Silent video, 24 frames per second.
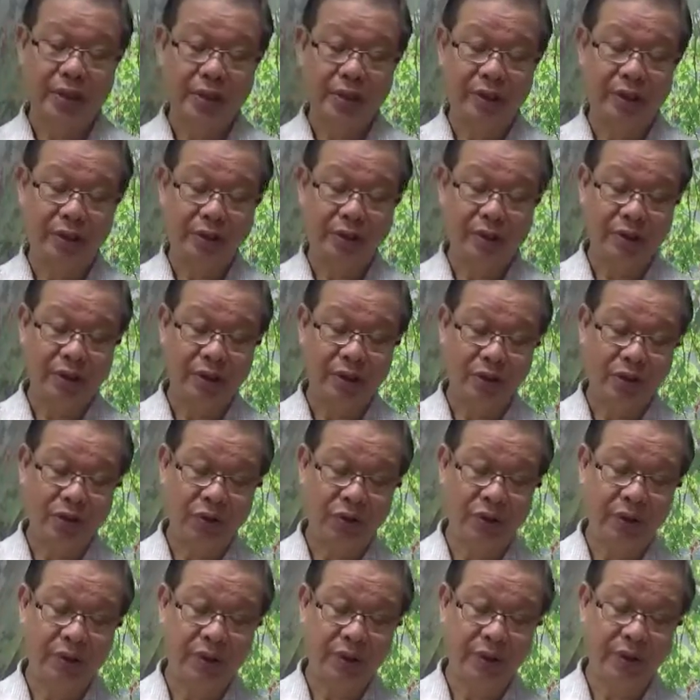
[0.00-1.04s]
They're not really
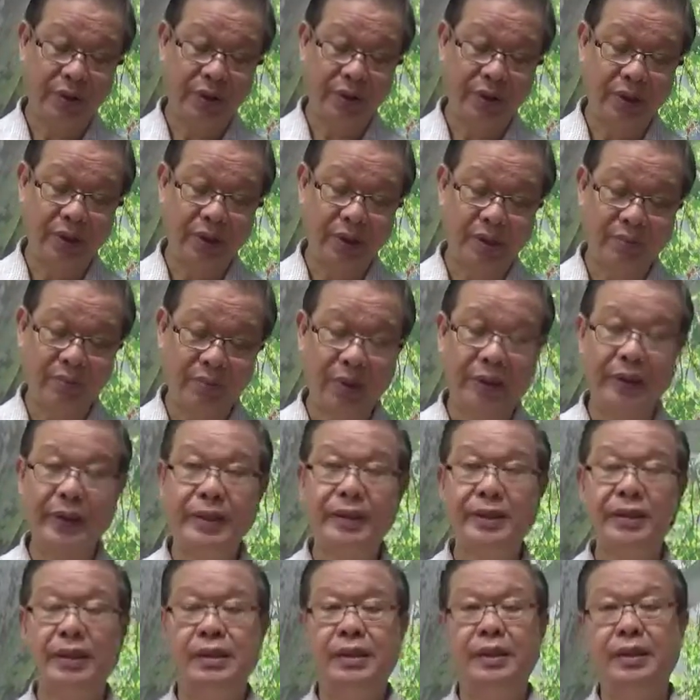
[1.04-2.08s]
serious in their
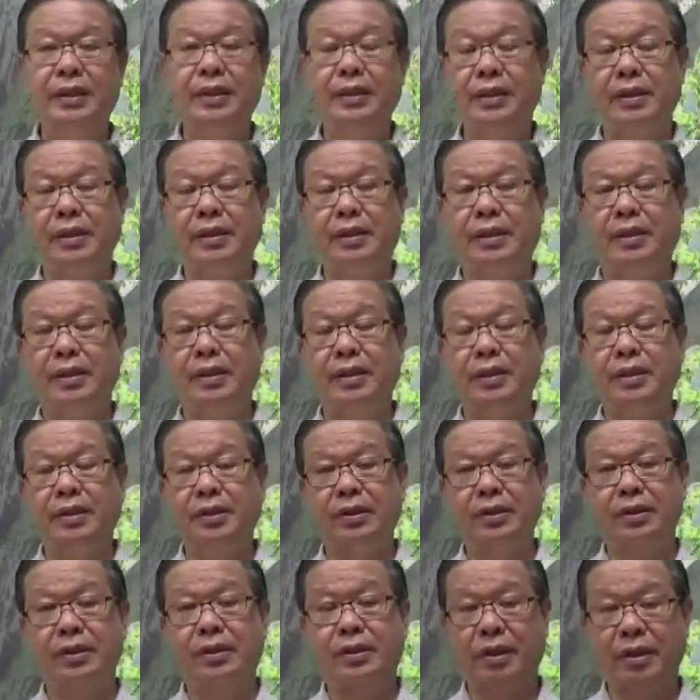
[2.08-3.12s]
practice, and they
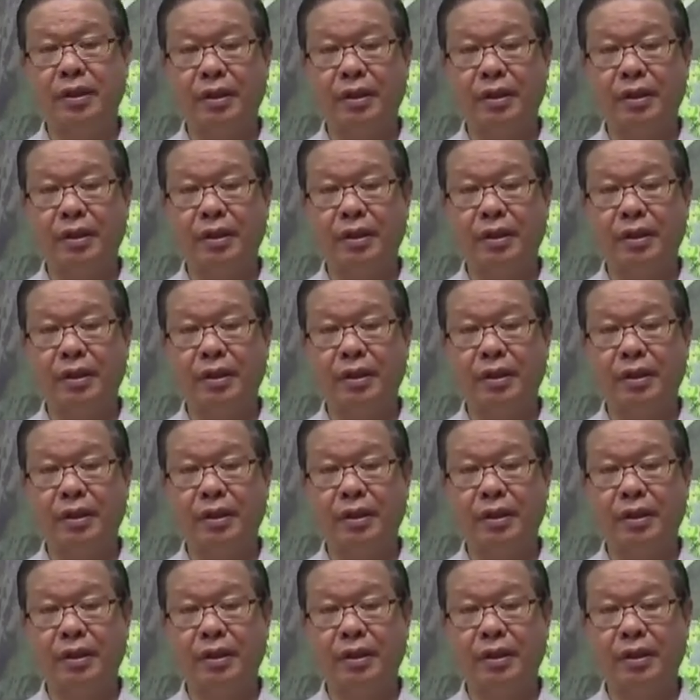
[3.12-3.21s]
just